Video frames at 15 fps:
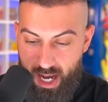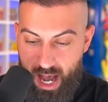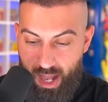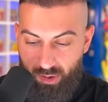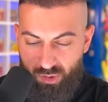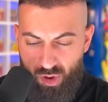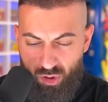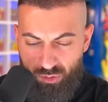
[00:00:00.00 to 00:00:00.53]
I
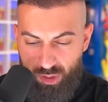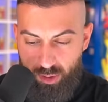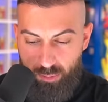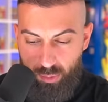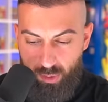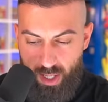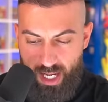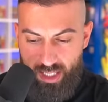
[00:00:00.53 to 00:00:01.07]
don't know if you could
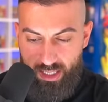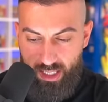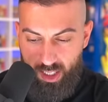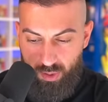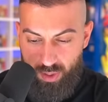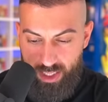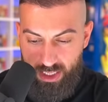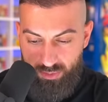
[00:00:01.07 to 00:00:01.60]
pull anything
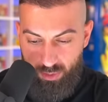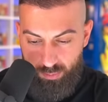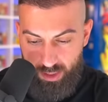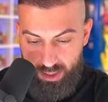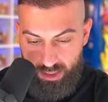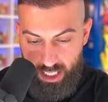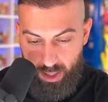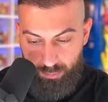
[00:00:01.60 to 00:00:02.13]
crazy from
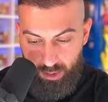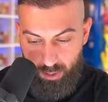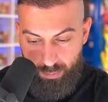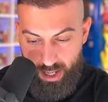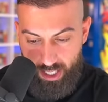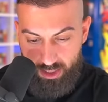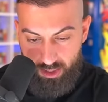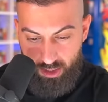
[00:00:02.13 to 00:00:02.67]
the sampling
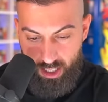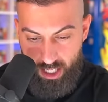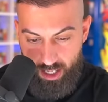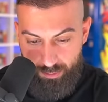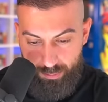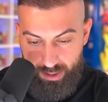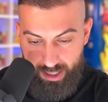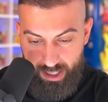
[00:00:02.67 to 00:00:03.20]
packs or
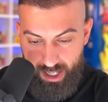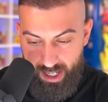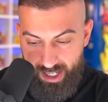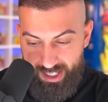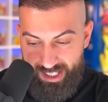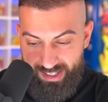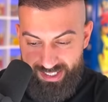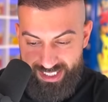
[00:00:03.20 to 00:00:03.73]
not, but
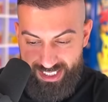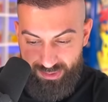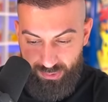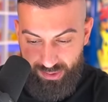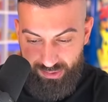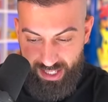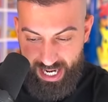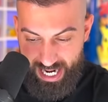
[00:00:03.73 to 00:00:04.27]
now this is
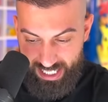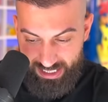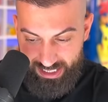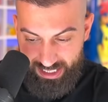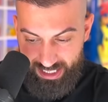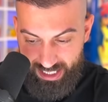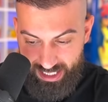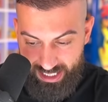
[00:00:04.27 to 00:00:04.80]
when they had
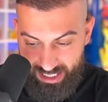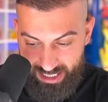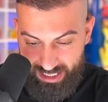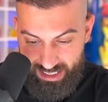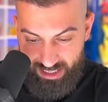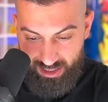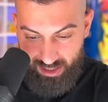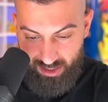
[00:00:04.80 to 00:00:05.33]
the,
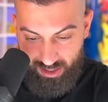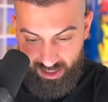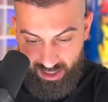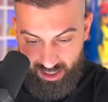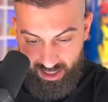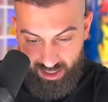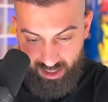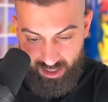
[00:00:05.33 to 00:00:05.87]
uh,
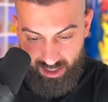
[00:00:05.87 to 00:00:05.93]
okay,